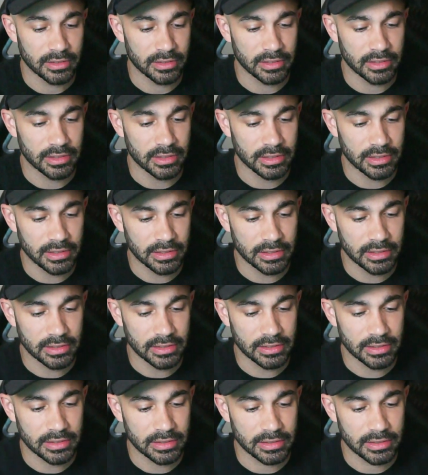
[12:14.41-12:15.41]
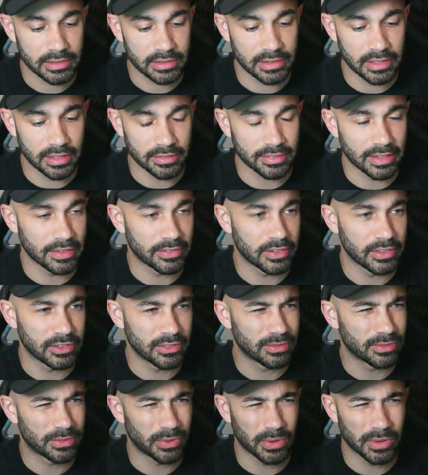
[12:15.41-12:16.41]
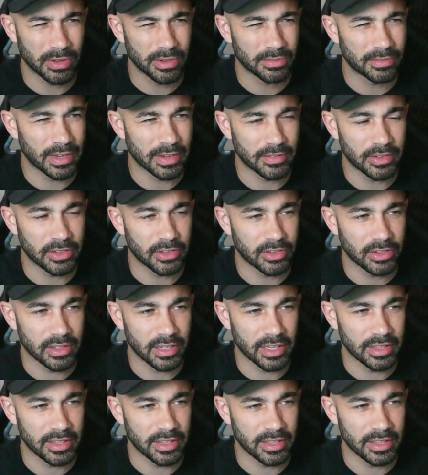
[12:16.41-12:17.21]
500,